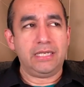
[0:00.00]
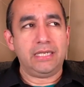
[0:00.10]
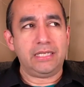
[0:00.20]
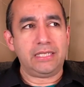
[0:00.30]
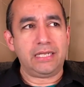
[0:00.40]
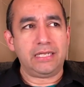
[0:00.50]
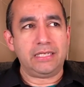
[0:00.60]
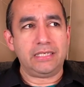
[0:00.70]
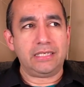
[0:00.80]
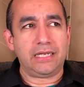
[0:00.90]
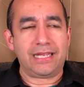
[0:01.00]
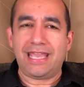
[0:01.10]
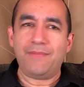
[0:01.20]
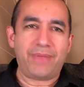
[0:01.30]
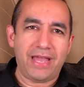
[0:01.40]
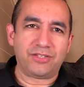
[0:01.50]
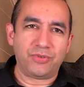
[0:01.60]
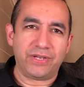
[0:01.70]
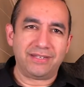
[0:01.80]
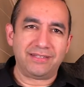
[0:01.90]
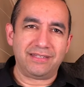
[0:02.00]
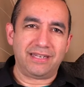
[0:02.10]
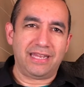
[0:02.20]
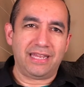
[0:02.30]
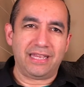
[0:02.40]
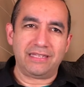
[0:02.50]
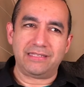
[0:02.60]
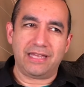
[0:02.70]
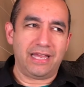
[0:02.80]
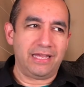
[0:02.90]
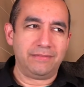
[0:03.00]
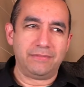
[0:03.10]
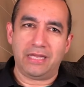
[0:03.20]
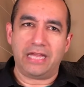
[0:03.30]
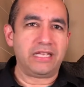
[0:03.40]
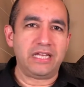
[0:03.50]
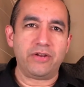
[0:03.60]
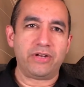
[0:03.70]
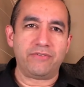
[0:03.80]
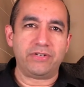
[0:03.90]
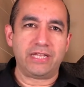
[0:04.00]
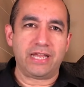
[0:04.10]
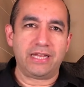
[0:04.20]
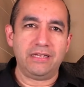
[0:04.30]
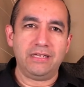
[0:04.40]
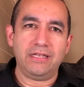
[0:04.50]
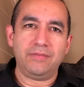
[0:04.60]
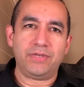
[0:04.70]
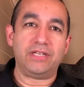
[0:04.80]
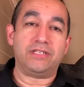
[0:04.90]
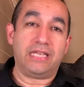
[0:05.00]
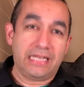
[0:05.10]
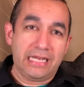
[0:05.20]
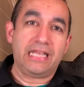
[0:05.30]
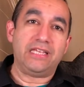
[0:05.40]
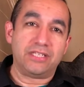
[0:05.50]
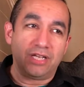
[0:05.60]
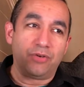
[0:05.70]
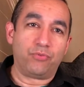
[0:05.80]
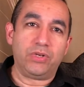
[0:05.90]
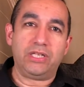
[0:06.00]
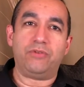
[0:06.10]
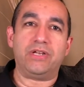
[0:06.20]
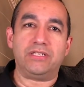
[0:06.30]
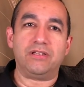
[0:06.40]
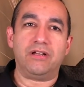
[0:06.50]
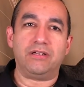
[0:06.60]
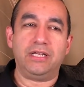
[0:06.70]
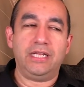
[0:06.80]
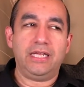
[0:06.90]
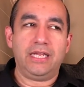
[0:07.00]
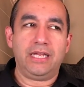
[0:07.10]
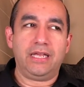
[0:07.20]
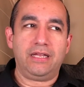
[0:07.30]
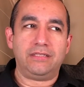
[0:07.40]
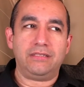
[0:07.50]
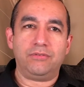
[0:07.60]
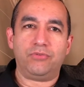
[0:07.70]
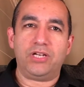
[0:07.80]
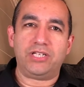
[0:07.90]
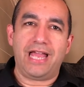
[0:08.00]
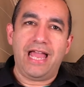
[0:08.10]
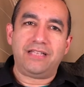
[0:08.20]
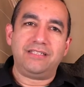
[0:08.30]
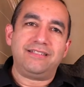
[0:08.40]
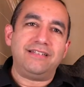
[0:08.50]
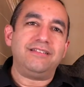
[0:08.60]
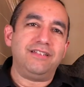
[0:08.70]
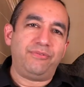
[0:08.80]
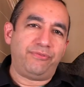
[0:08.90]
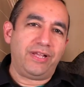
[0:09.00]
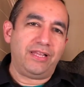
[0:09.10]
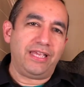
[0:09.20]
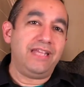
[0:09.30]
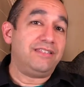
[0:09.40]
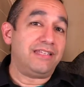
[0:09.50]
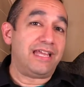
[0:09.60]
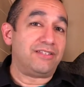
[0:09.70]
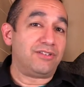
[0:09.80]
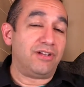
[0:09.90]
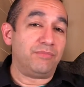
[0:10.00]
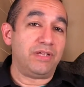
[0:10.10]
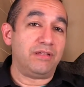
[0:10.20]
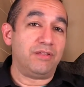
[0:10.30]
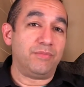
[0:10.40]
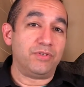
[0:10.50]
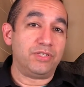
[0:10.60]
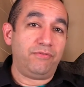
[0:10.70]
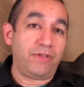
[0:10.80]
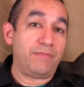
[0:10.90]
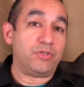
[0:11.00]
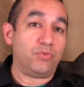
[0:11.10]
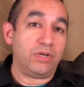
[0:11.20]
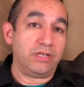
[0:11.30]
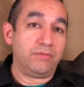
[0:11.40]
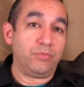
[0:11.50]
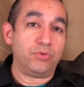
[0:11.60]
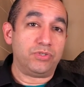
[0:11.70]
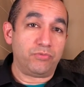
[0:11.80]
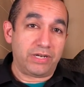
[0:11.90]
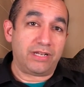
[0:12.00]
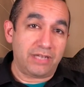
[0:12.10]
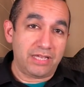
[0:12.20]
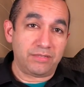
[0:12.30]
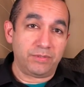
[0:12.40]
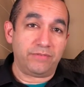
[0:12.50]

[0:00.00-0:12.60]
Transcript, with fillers: And then I came back to it, and I can hear it every day because it is a really great song and Rush accidentally fell into that song being the most famous one, most recognizable